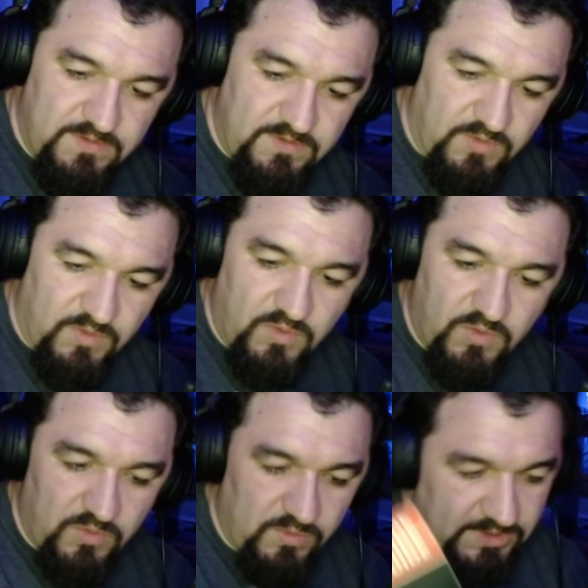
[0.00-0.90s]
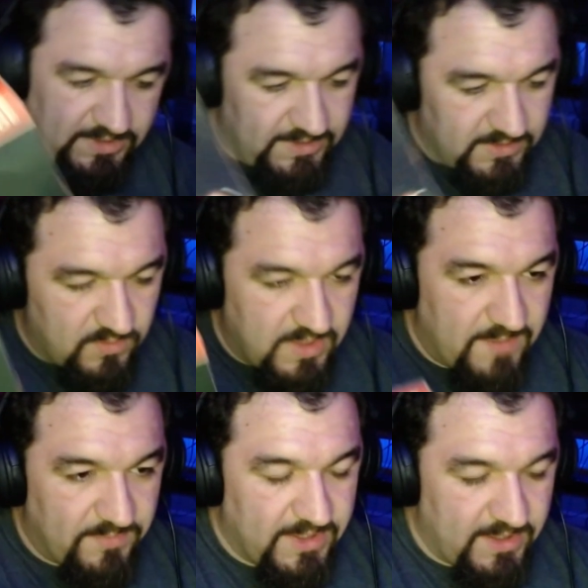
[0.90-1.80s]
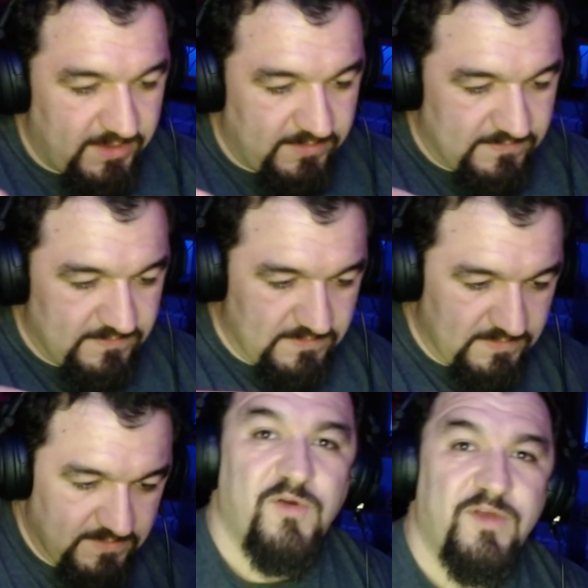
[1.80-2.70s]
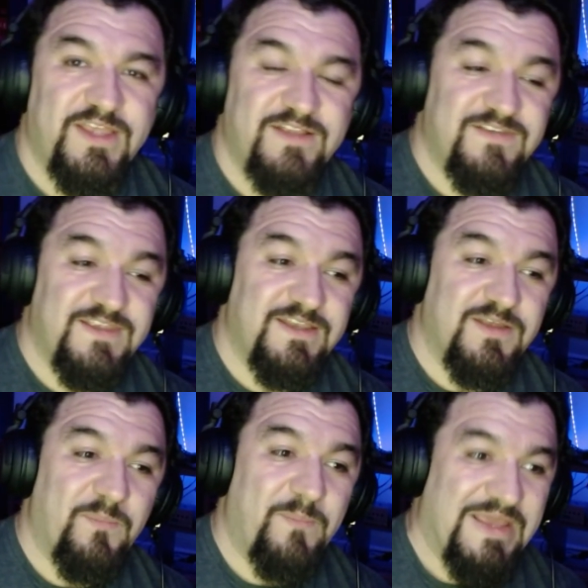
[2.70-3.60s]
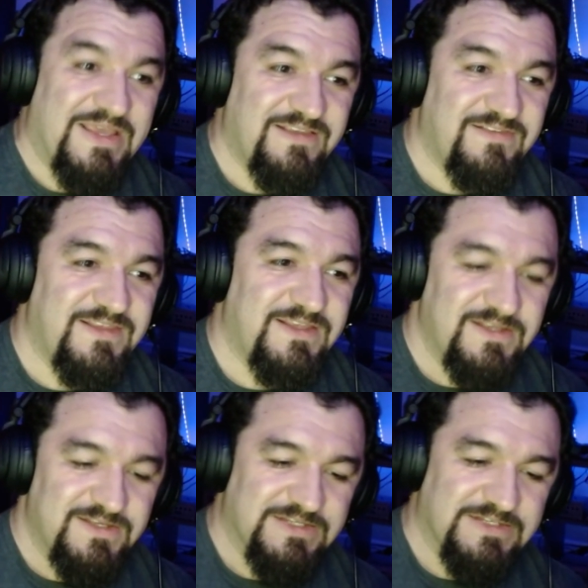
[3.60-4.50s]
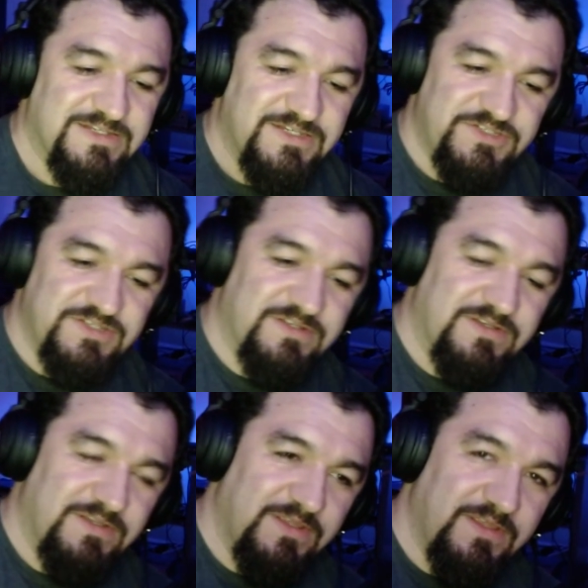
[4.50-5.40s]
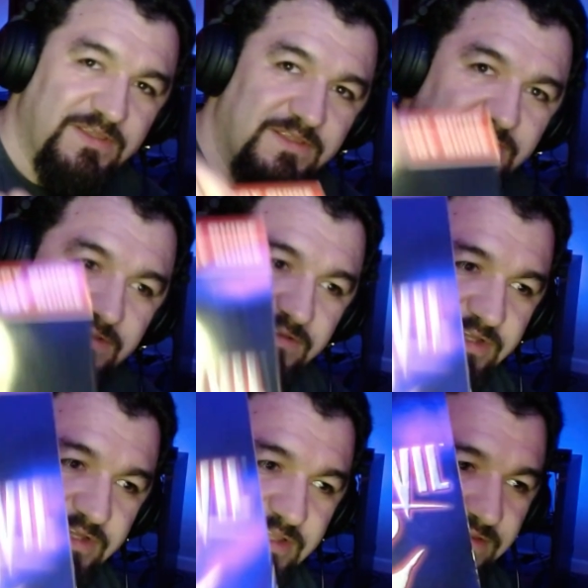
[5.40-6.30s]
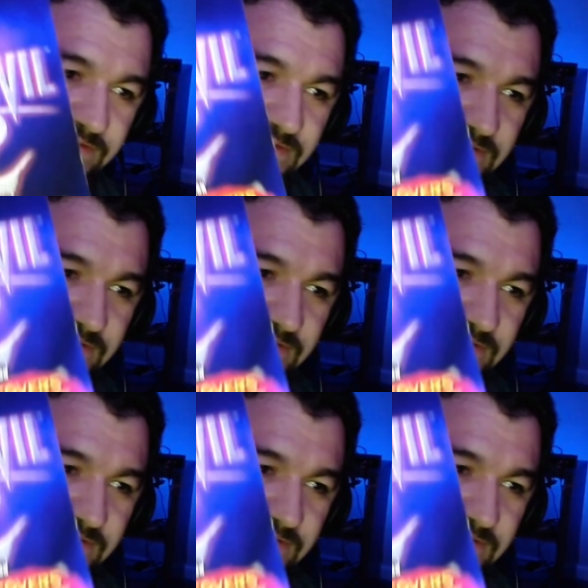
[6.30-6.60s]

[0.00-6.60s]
Holy crap, guys. It's in amazing condition. Look at this.